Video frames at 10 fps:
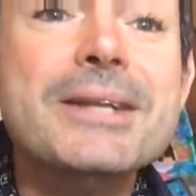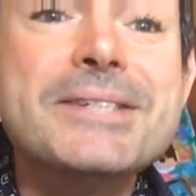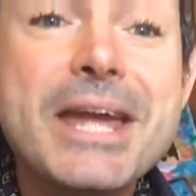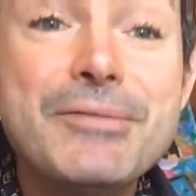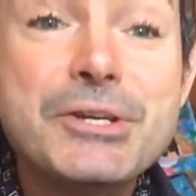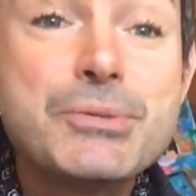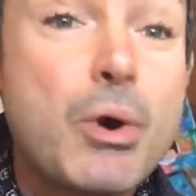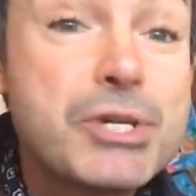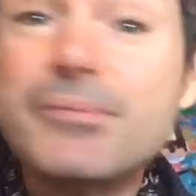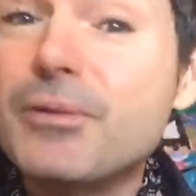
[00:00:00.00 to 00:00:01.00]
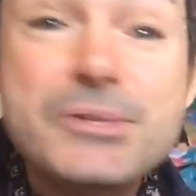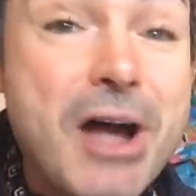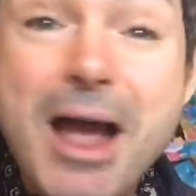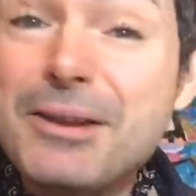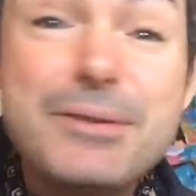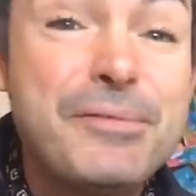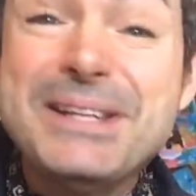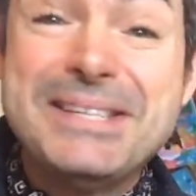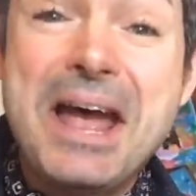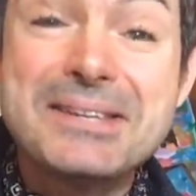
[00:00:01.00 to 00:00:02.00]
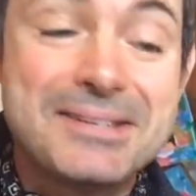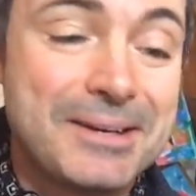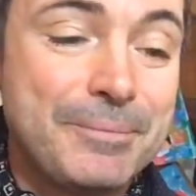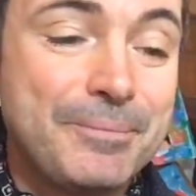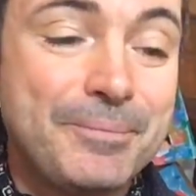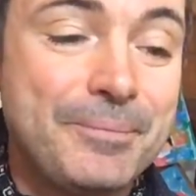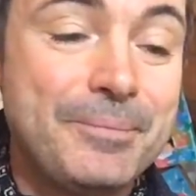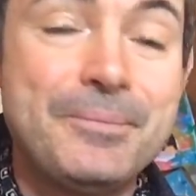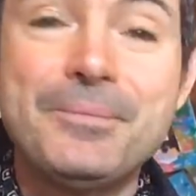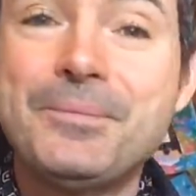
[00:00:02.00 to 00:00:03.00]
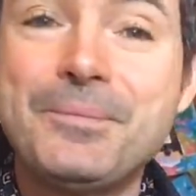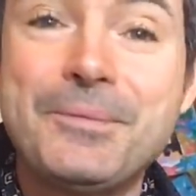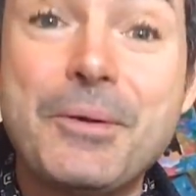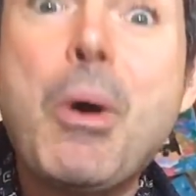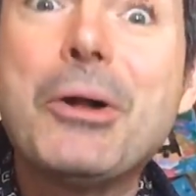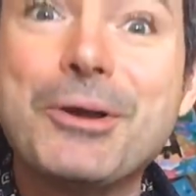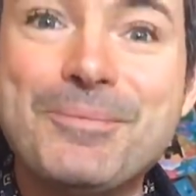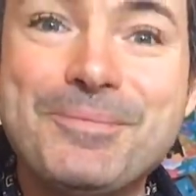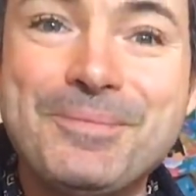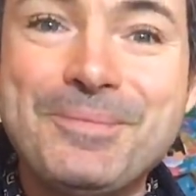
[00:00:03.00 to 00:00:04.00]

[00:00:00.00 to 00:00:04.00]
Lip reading: David is watching from Thailand. Fantastic. Welcome.